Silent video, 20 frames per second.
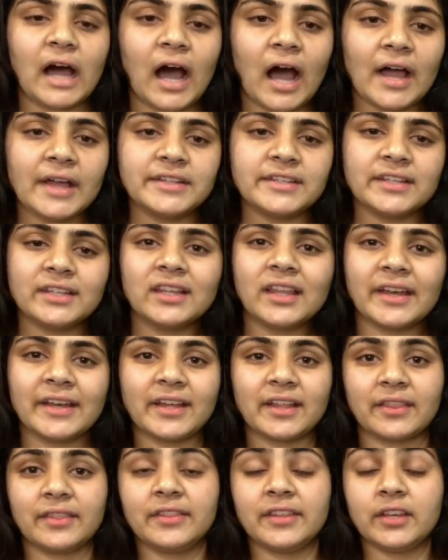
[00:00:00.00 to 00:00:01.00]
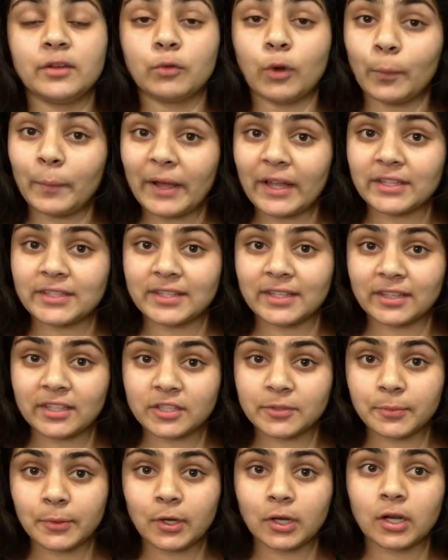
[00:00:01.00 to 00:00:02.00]
I did like the romance in
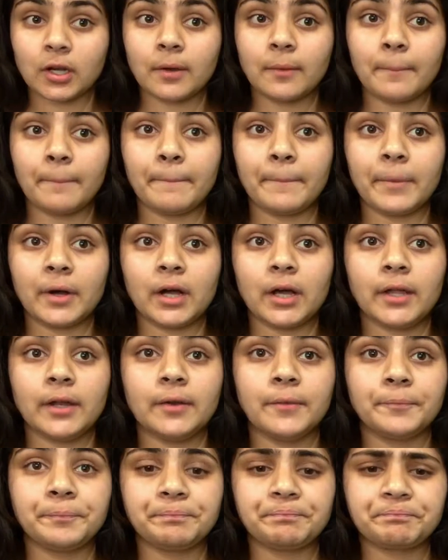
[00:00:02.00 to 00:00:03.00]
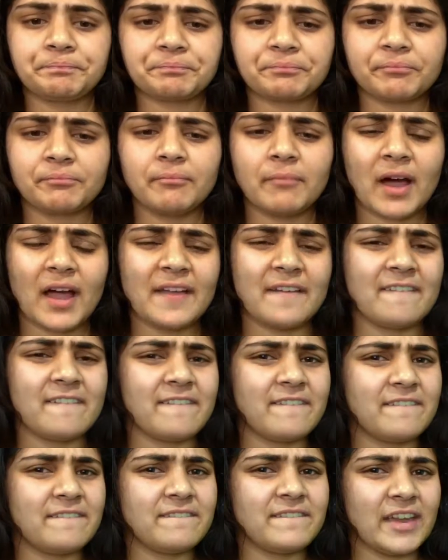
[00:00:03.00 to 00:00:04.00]
this book, but my
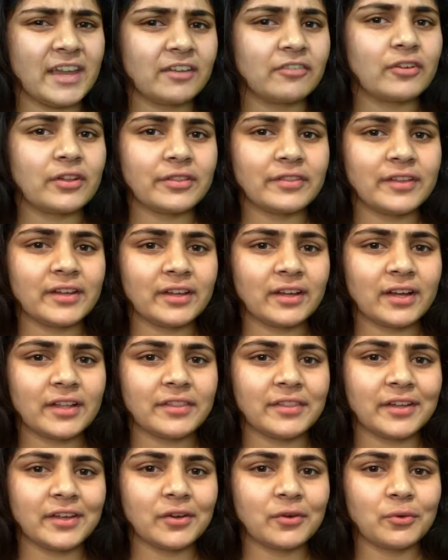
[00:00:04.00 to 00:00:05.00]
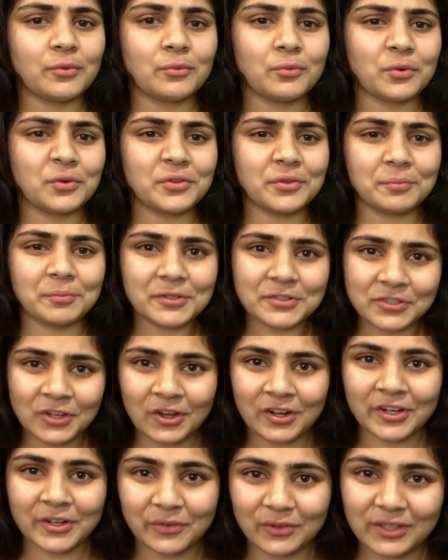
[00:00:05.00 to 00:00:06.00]
favorite thing, I think, were the
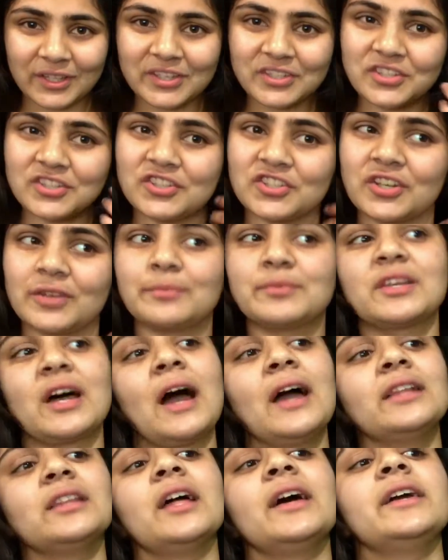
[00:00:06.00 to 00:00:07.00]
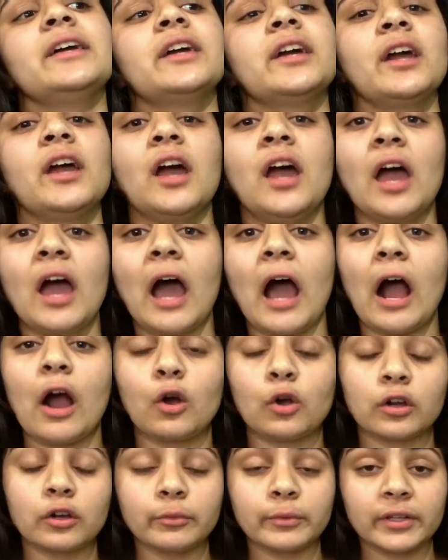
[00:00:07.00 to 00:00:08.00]
platonic relationships. I like
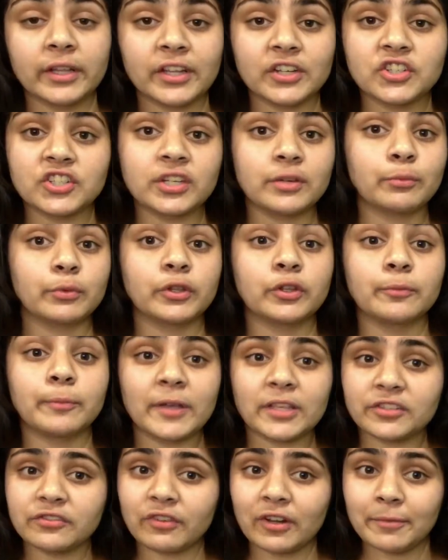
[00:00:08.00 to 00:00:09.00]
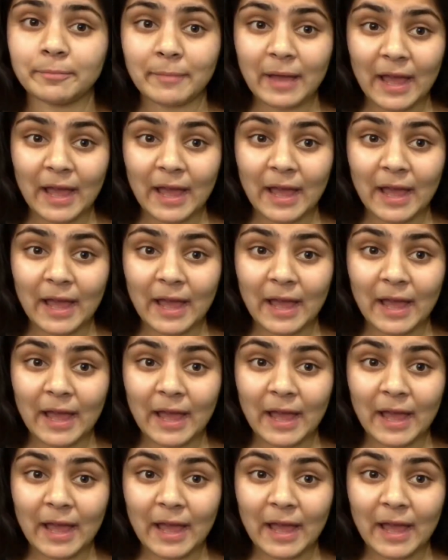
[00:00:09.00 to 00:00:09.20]
how her relationship with her best friend